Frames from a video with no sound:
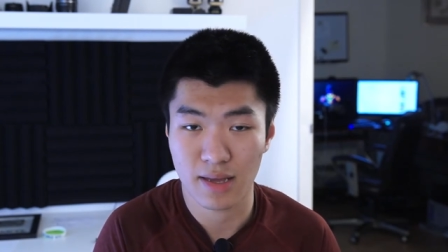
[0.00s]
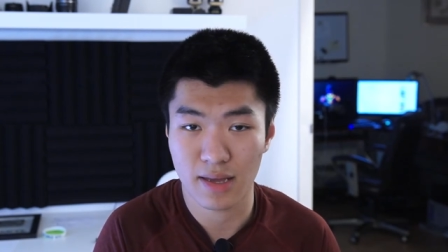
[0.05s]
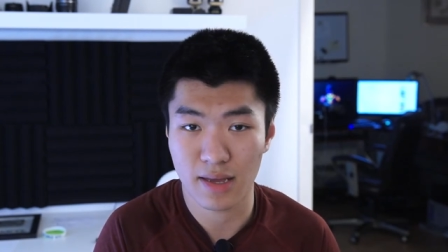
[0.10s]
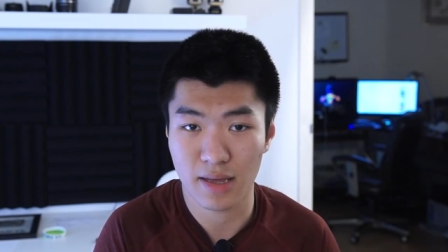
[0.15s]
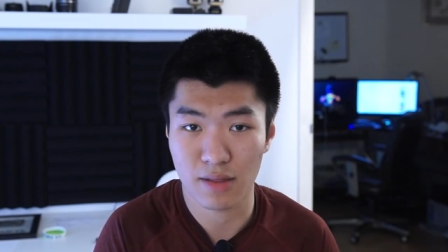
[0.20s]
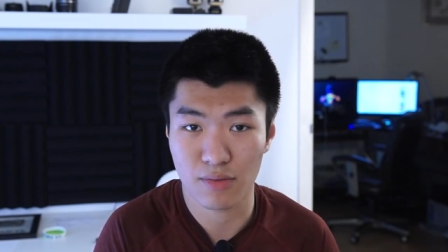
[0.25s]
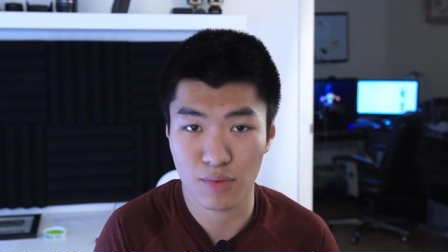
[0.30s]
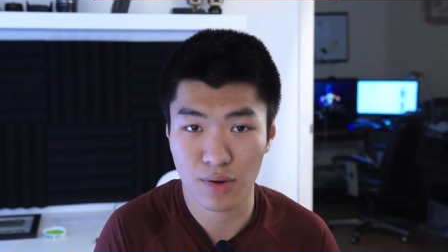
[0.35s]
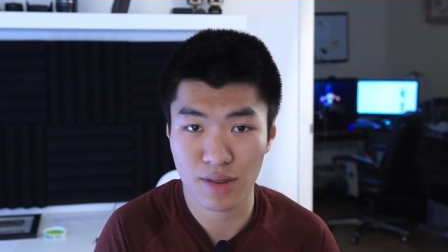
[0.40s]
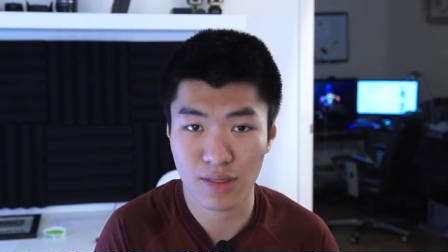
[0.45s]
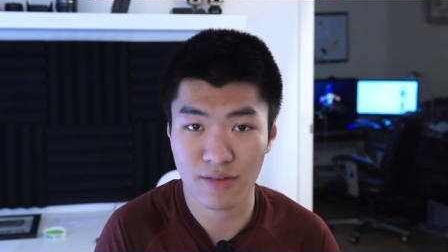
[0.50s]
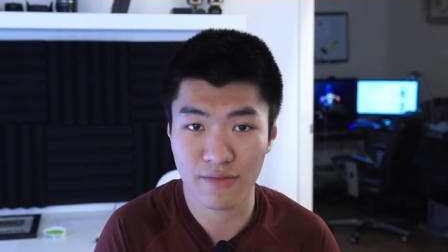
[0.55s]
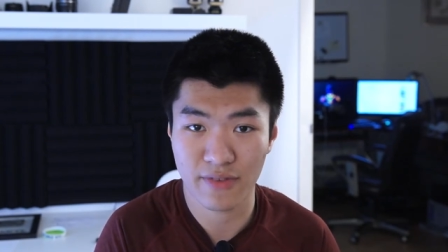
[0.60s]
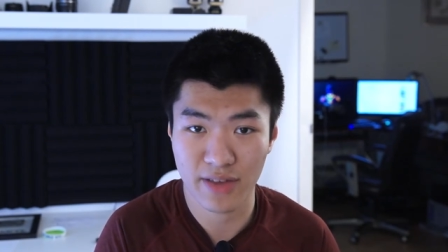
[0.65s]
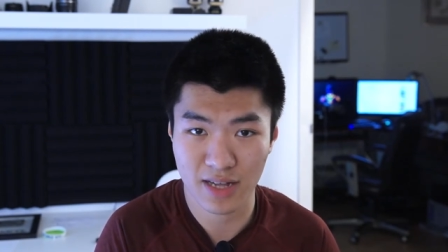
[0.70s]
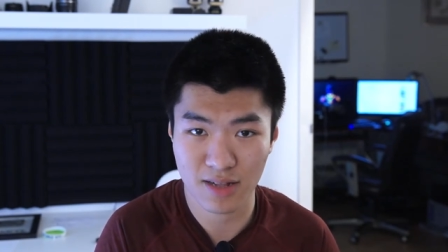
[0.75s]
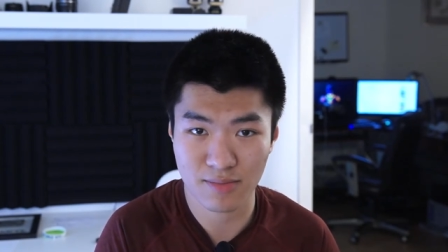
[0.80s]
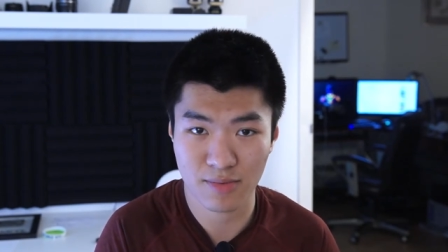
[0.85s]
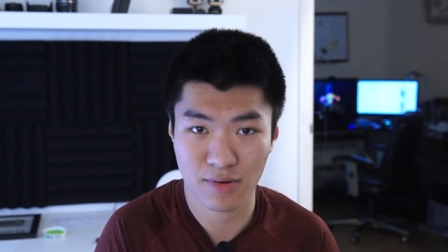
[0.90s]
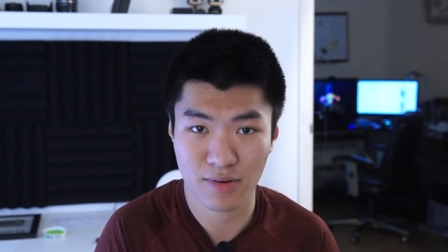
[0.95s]
is what's
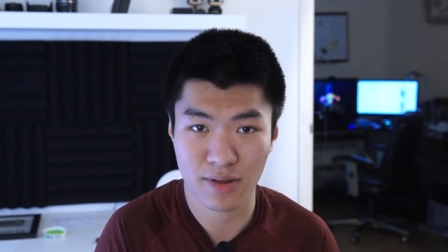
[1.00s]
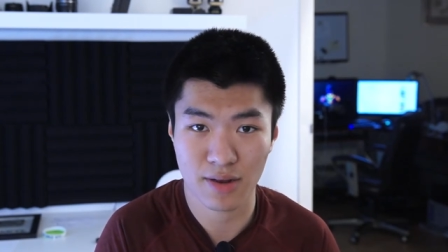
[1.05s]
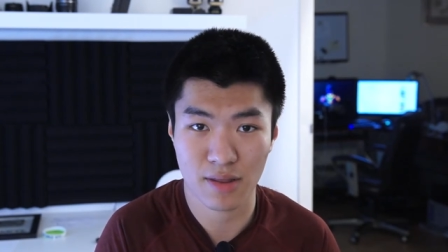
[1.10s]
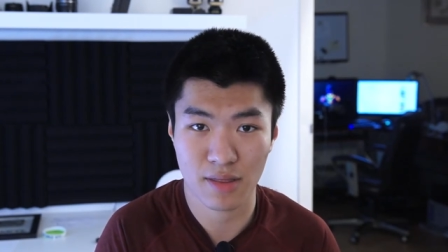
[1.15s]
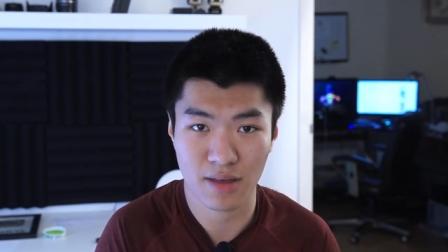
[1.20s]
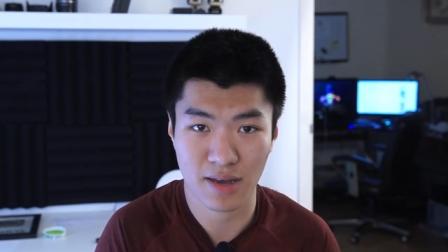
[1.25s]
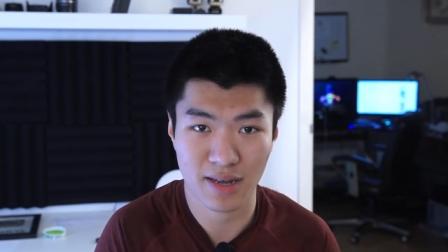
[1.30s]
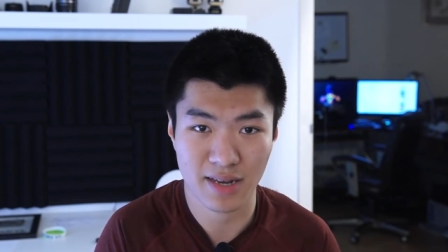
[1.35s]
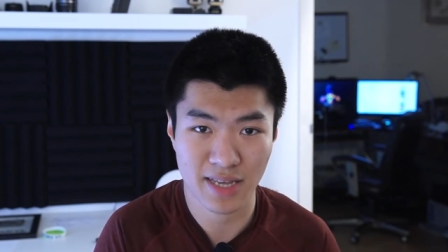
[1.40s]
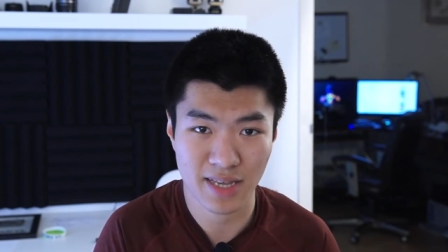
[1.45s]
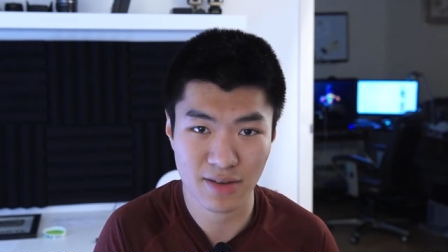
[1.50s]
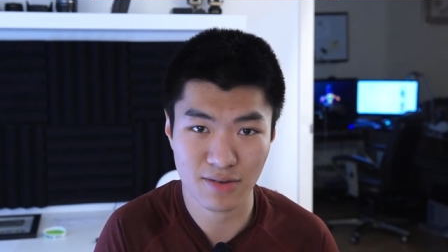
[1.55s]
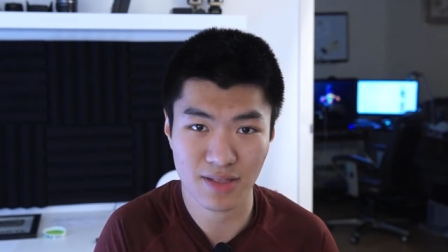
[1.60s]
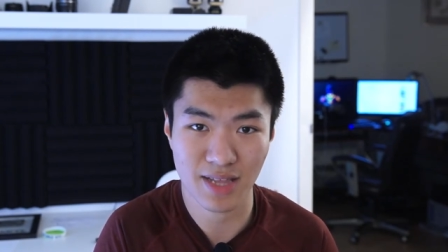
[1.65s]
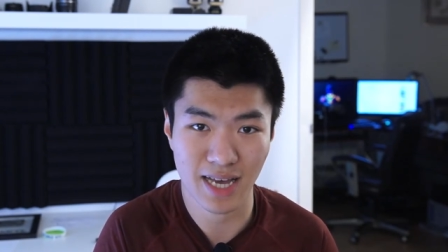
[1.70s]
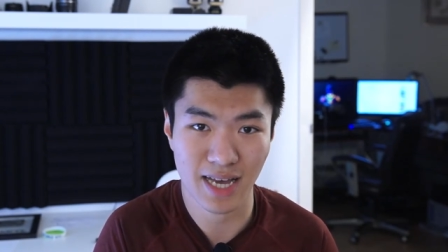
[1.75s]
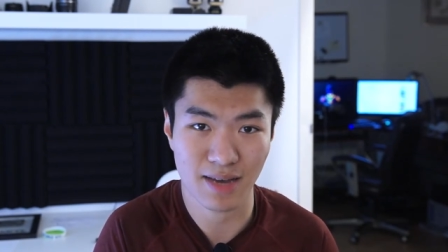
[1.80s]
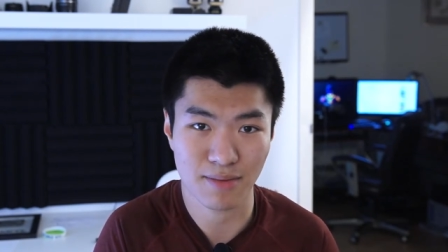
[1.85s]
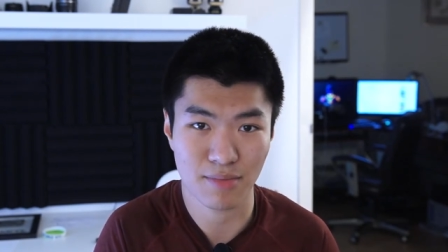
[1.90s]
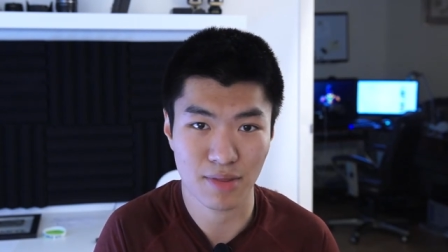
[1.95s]
available inside Hue
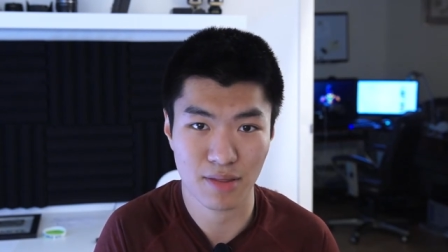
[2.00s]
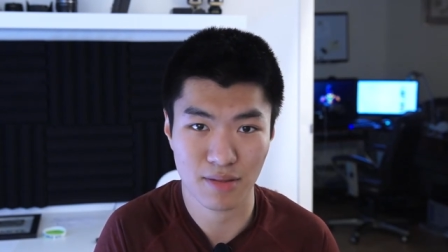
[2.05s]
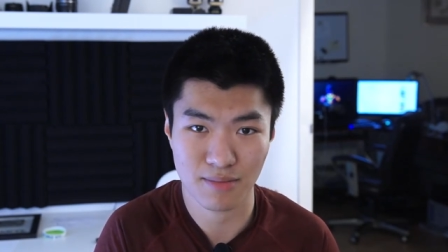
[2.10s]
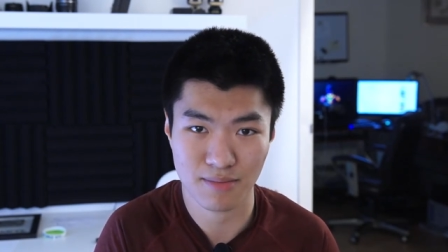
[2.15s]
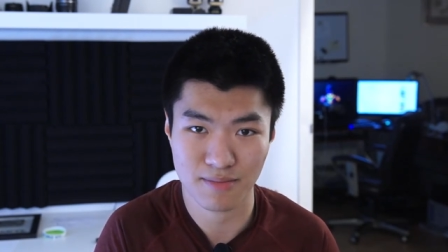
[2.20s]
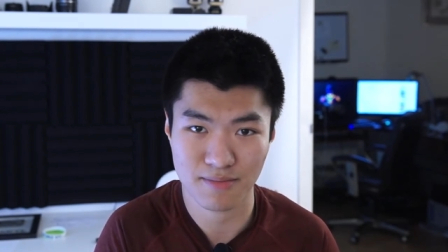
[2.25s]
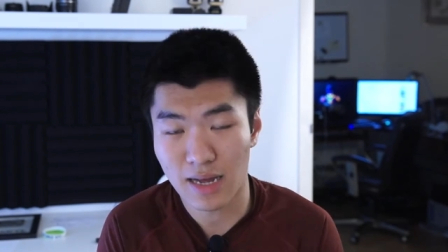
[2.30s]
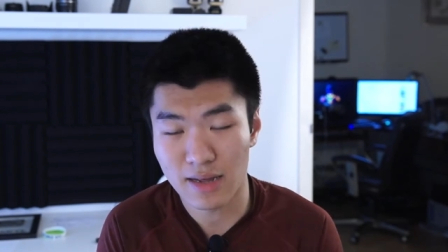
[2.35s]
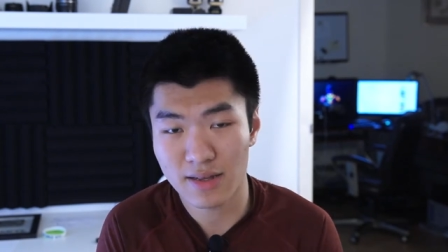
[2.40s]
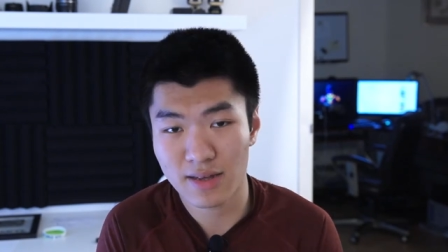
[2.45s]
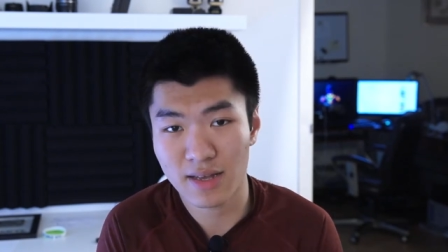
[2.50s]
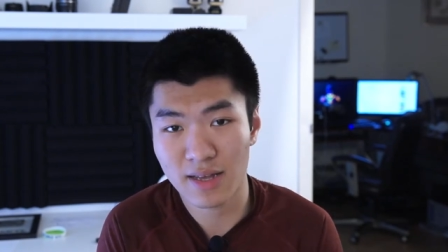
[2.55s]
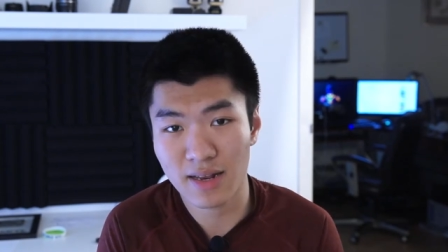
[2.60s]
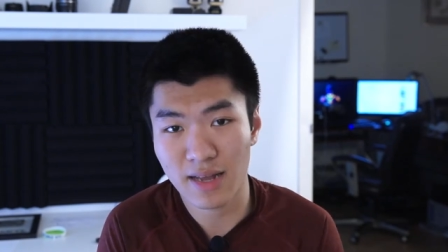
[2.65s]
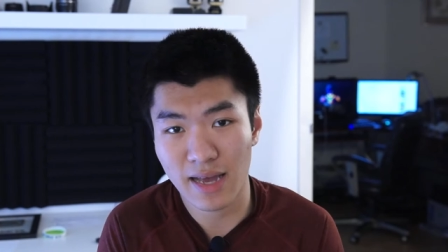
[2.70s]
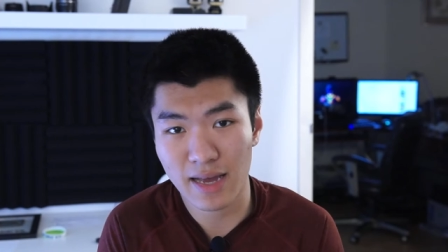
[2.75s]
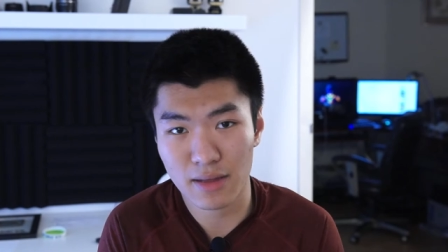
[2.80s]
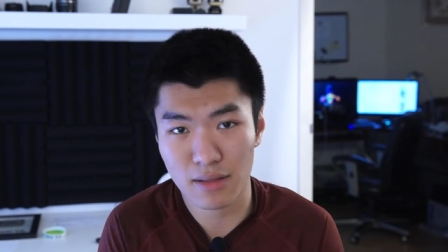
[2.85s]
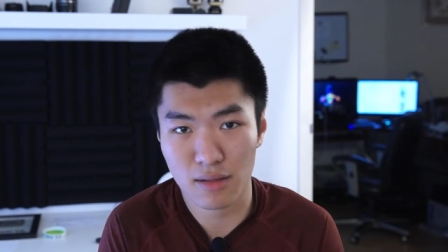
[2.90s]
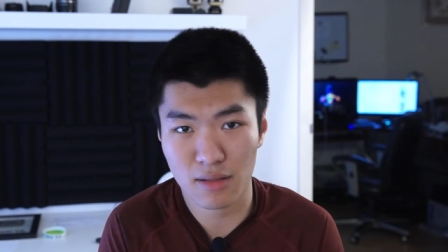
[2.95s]
Labs. Now you can
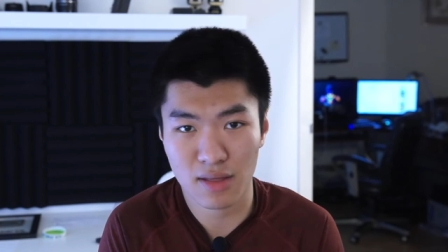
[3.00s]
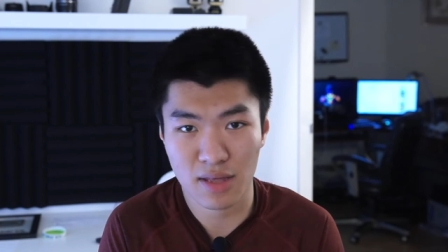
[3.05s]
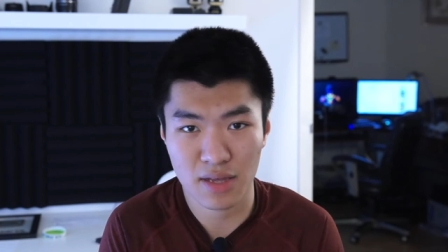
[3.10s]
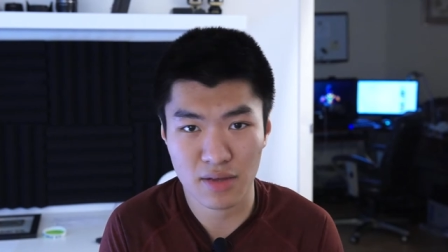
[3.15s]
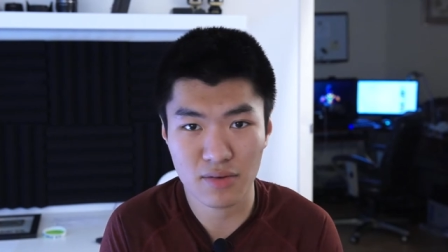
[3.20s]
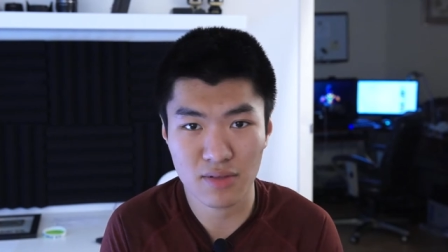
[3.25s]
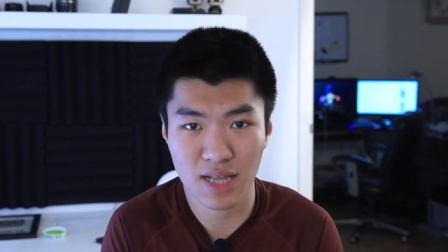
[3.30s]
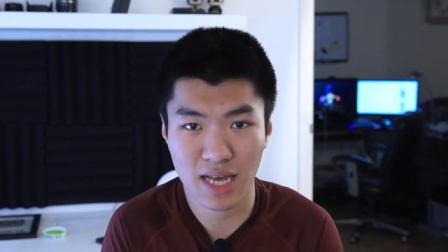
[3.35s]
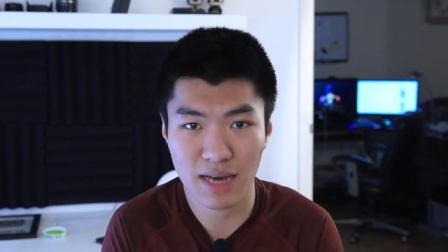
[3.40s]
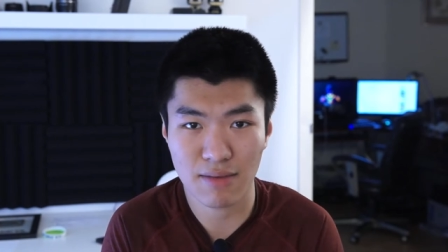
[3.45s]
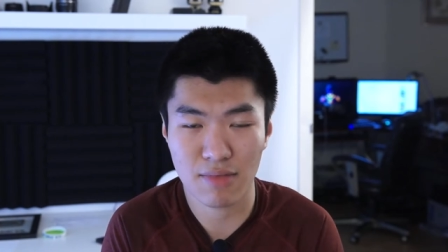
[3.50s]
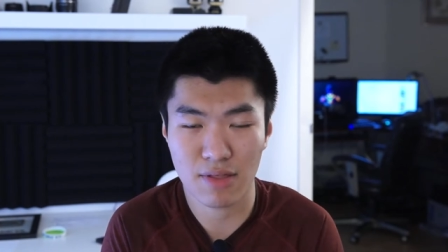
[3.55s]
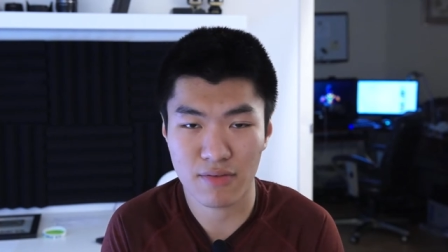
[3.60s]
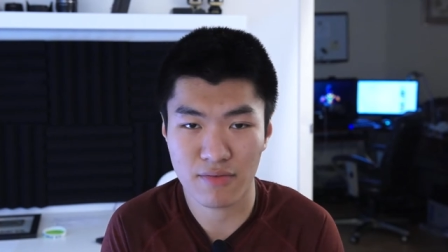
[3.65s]
access Hue Labs